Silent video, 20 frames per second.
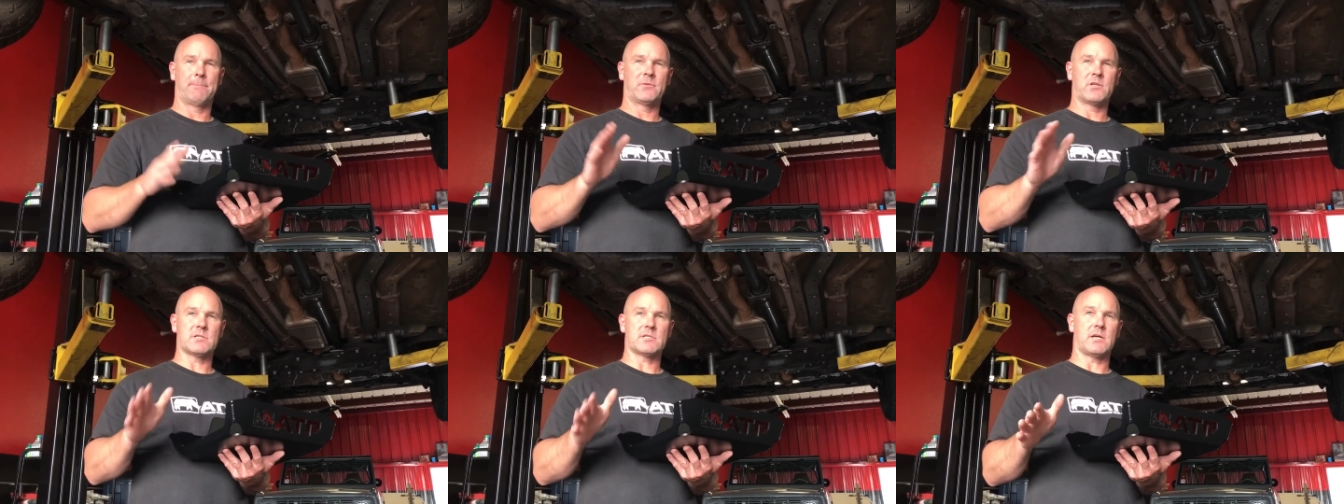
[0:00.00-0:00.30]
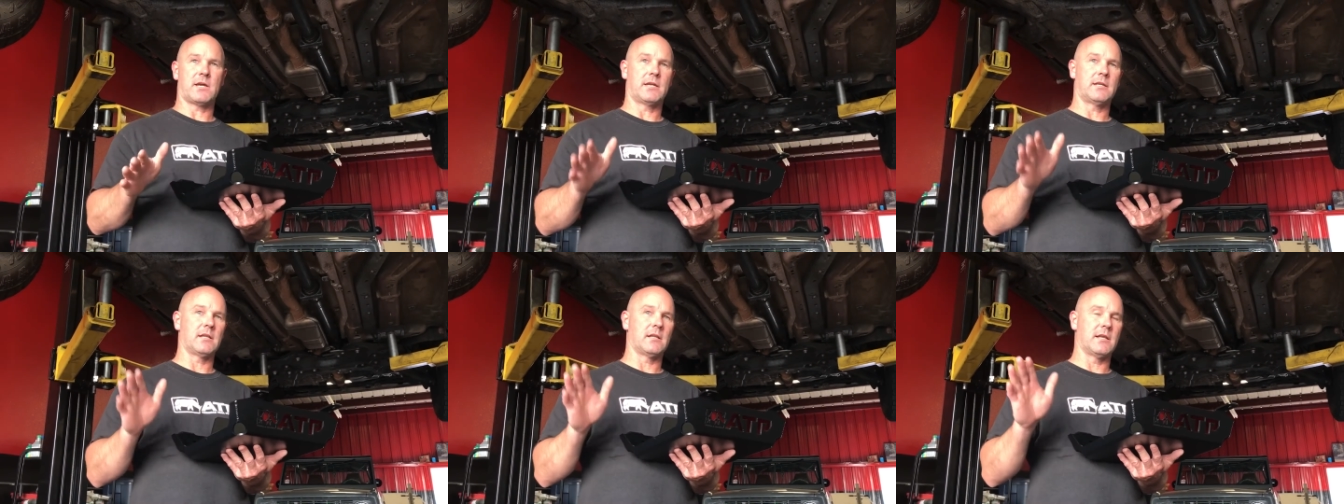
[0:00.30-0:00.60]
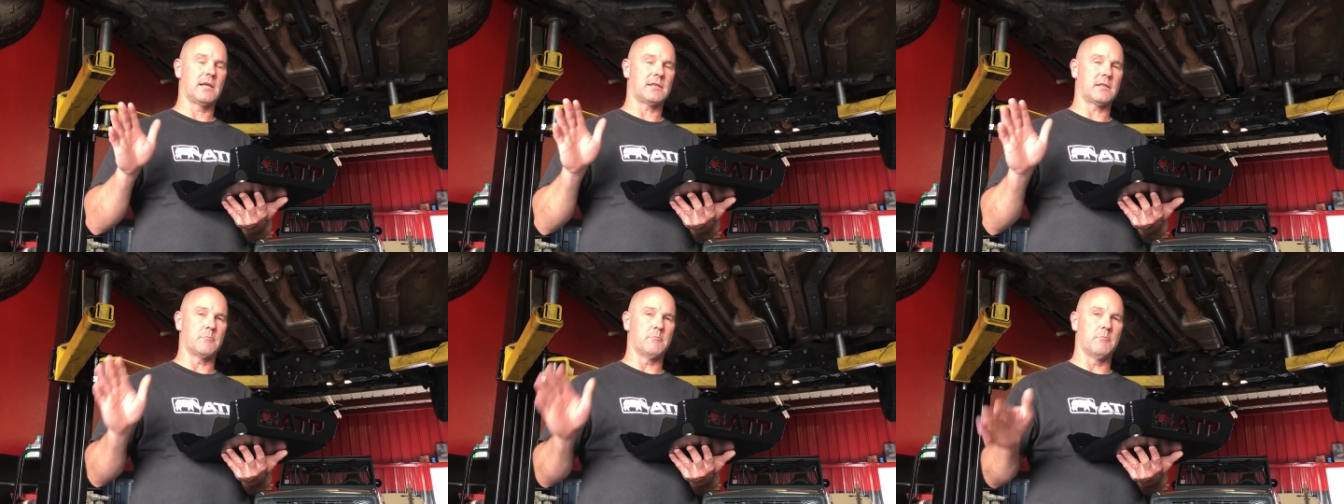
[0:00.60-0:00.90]
designed to
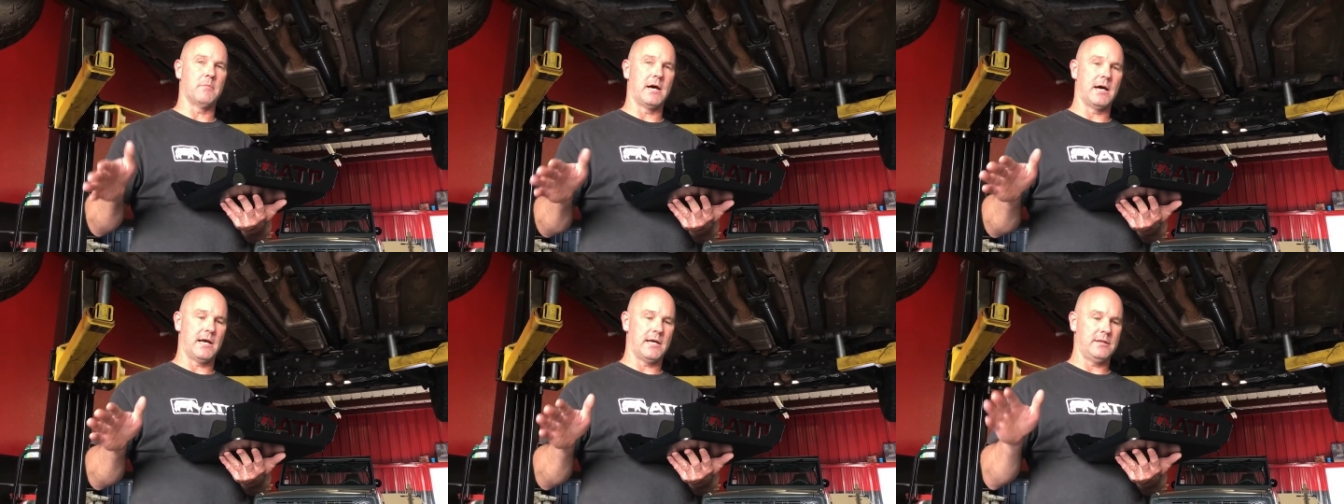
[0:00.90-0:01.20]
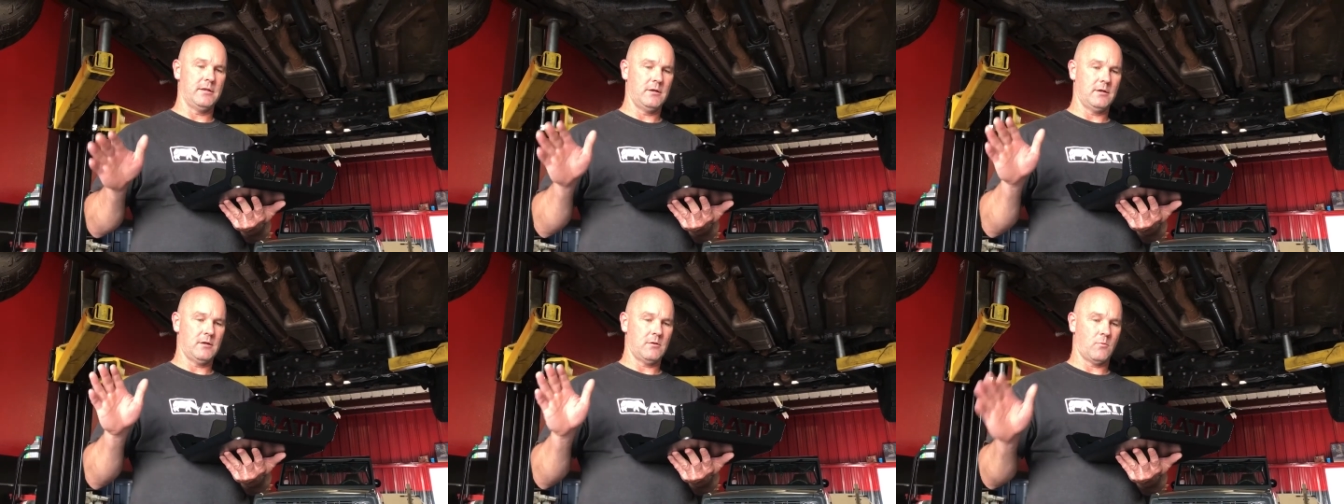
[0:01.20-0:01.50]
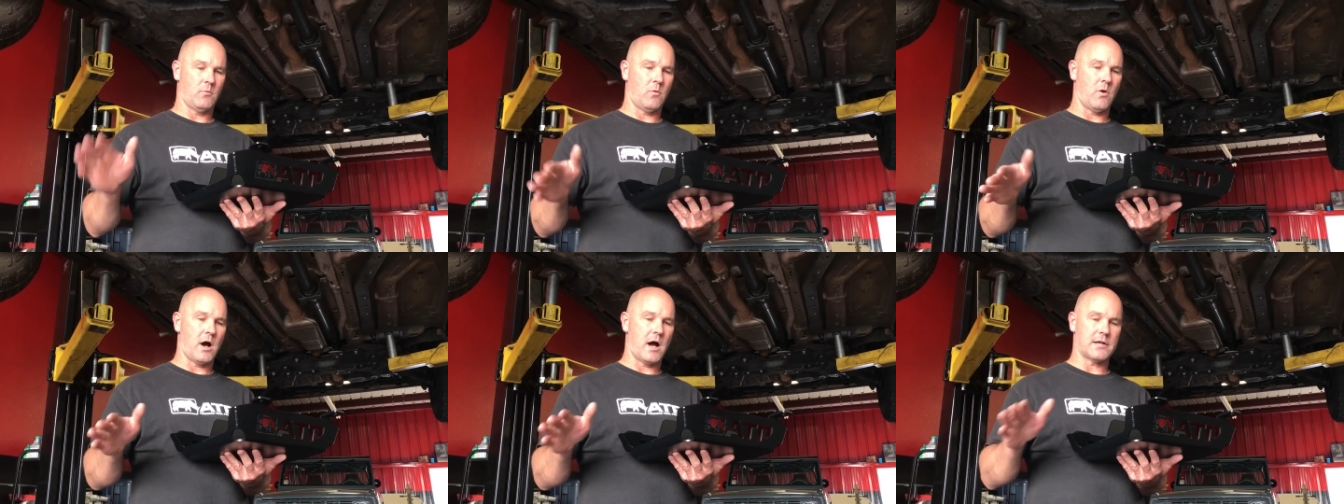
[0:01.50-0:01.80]
let the mud,
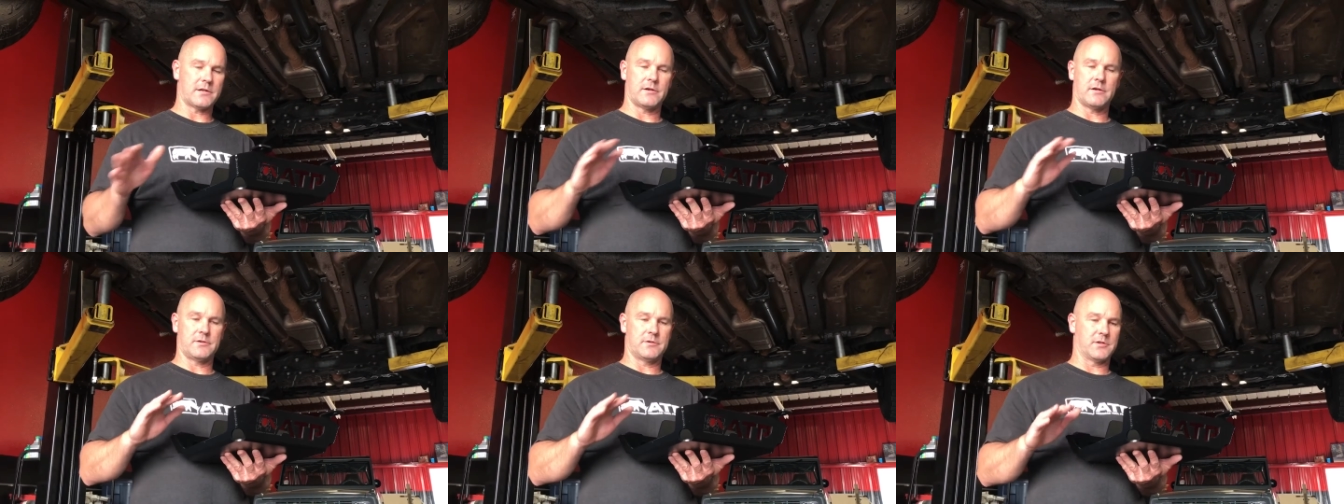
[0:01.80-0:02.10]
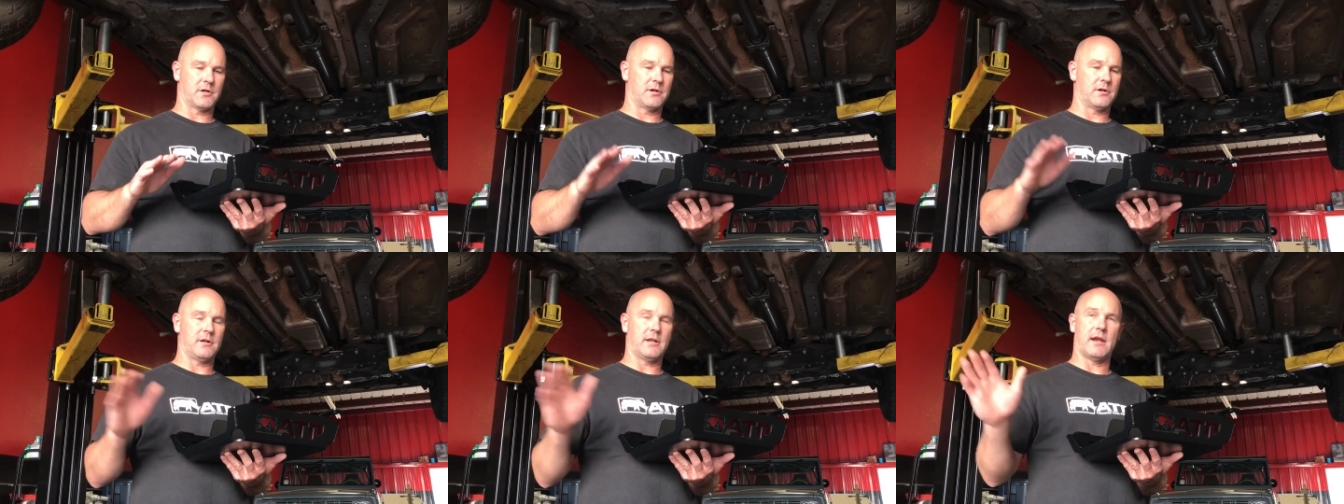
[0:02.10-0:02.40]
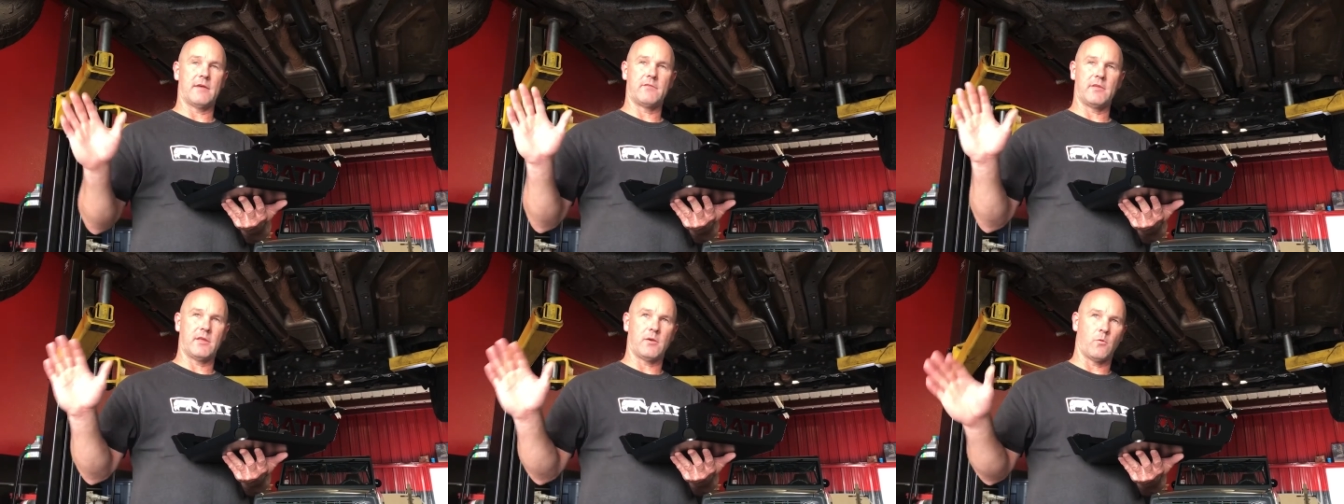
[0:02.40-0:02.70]
water,
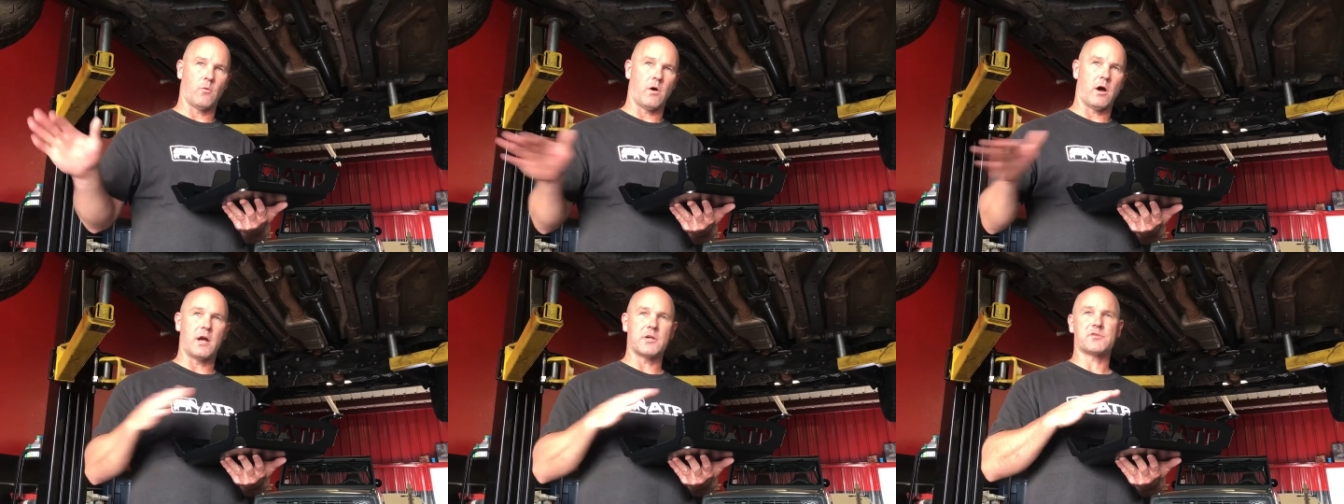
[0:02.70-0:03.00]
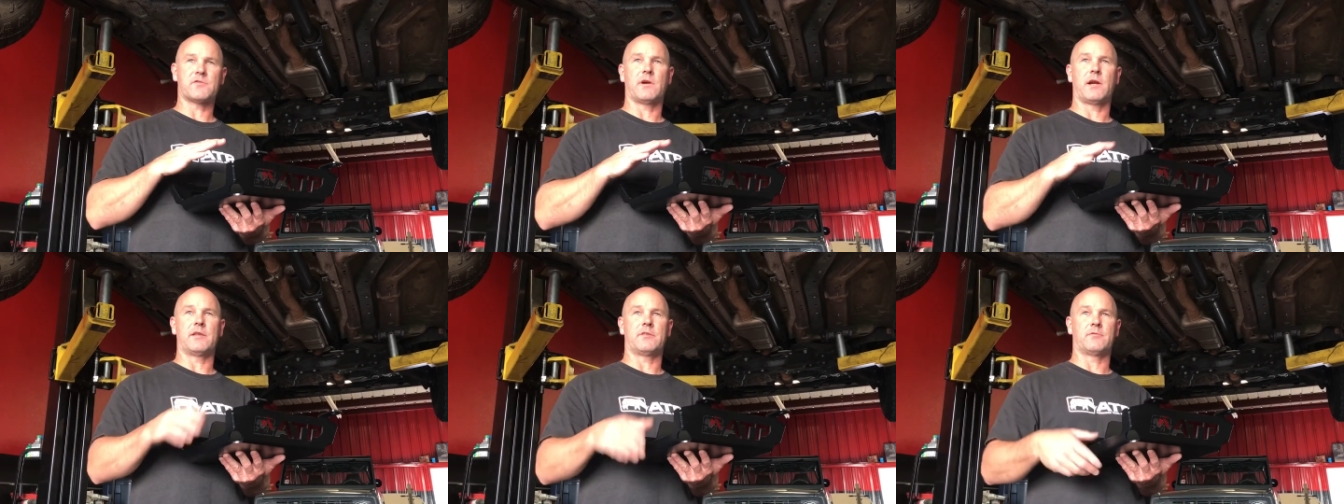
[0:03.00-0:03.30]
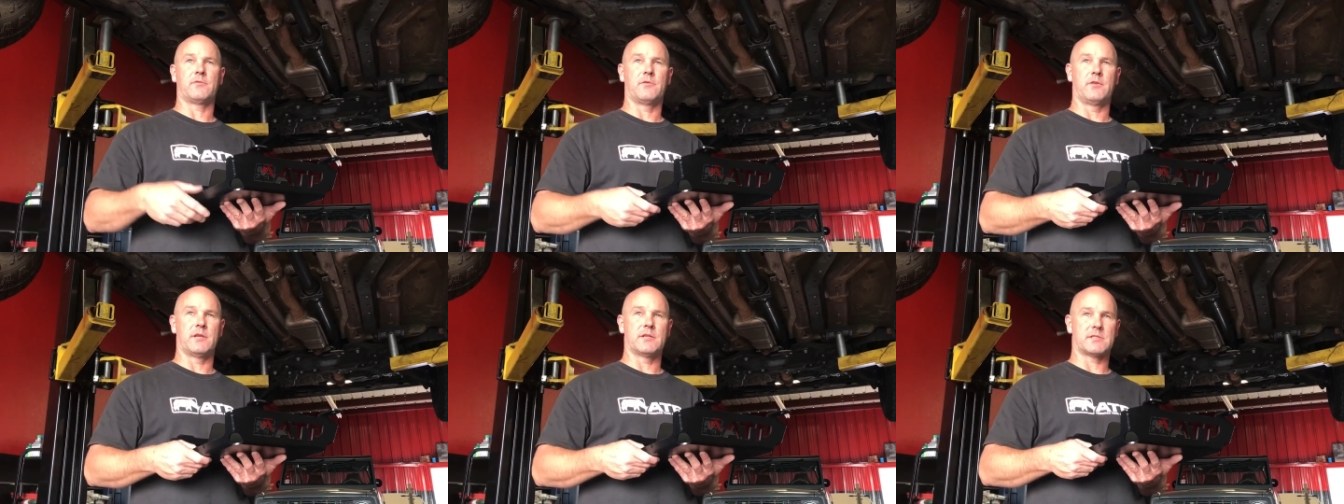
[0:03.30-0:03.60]
dirt, everything wash right
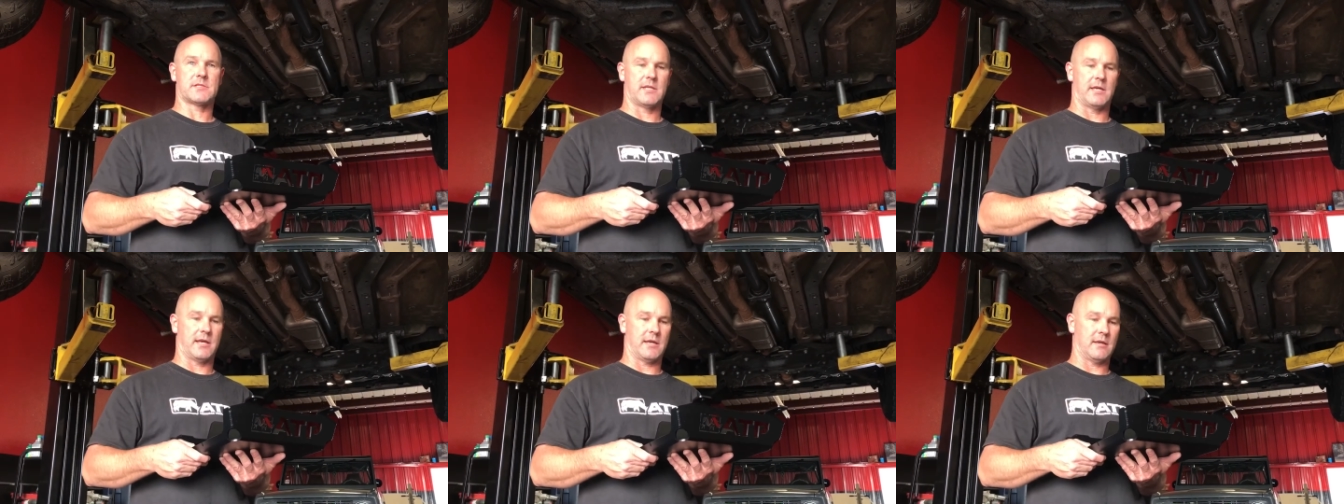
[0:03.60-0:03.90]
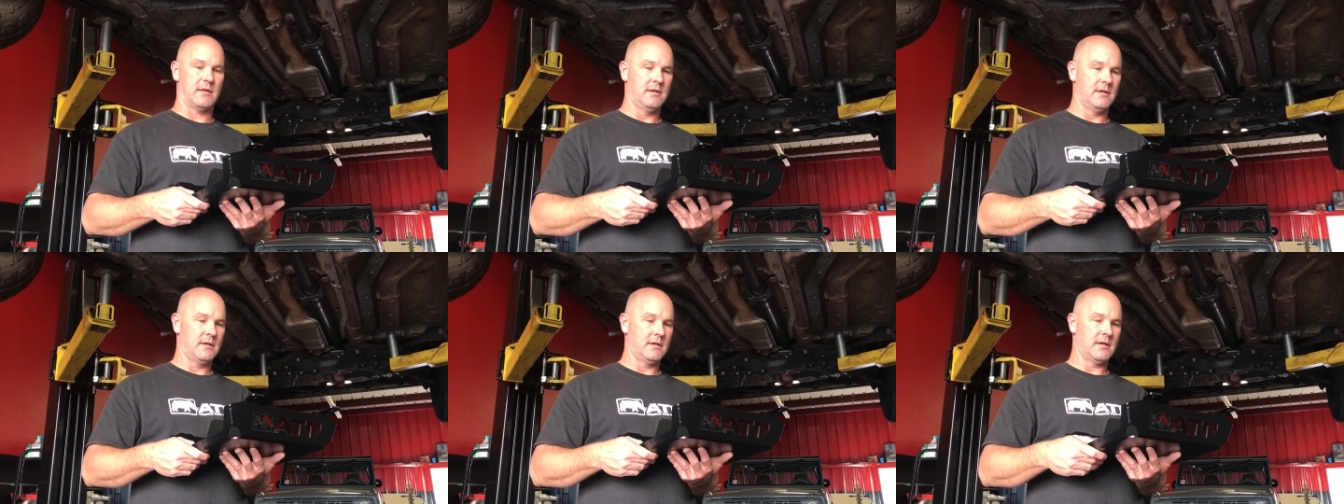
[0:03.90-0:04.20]
through this thing.